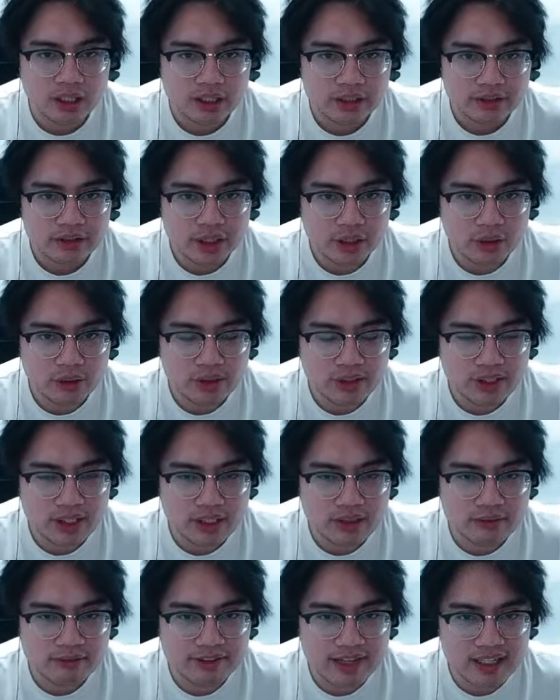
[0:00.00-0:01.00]
The only
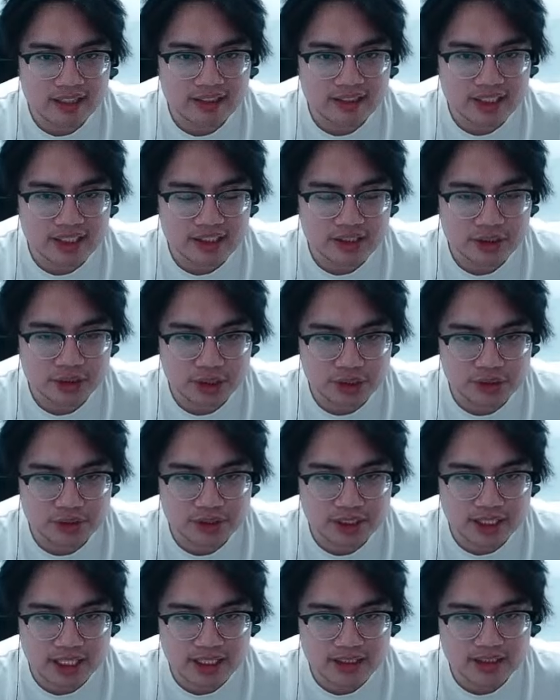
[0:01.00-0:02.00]
thing Valentina struggles
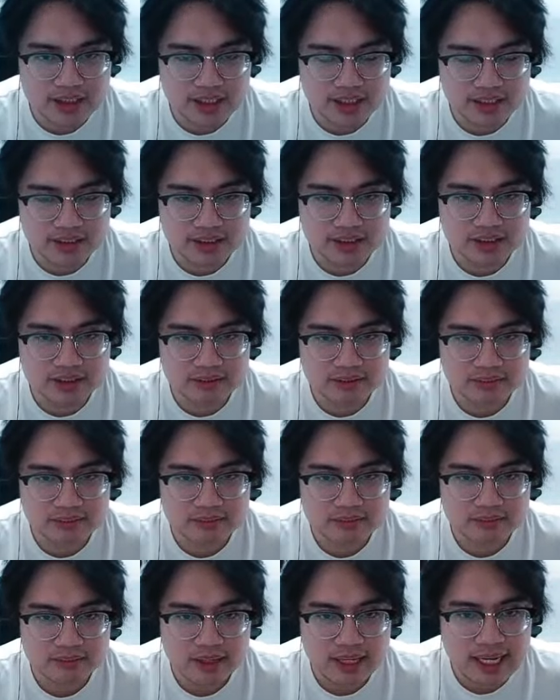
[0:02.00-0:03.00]
against is
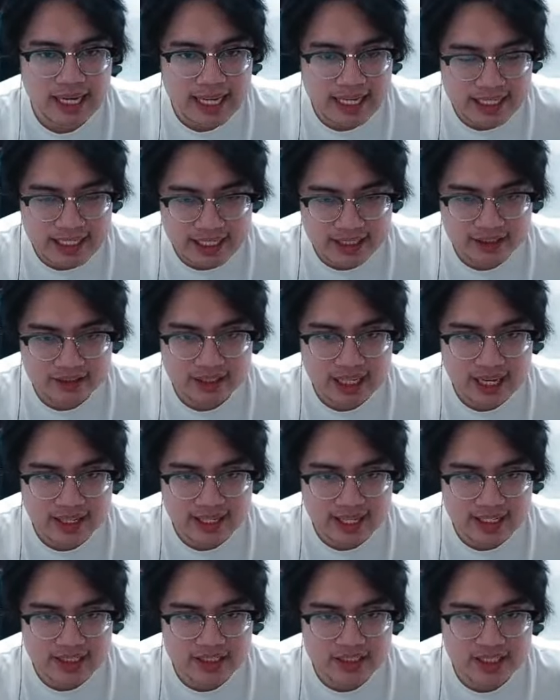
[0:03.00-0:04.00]
laning
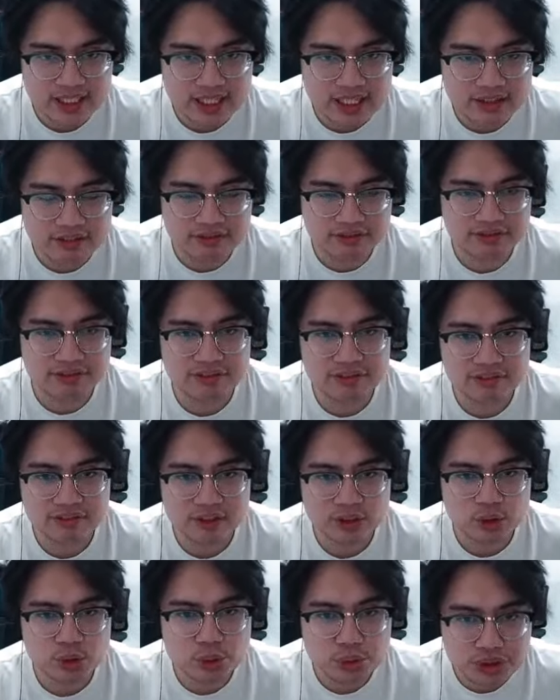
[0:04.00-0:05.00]
against Eve,
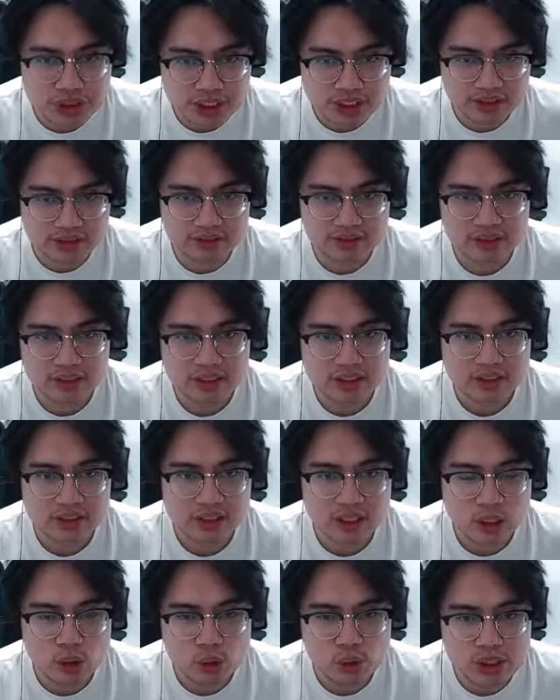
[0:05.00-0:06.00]
Sushin,
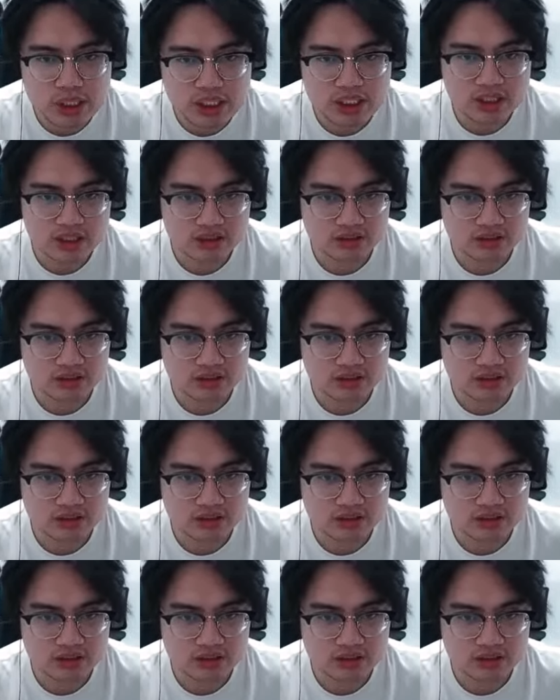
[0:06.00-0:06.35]
Louis.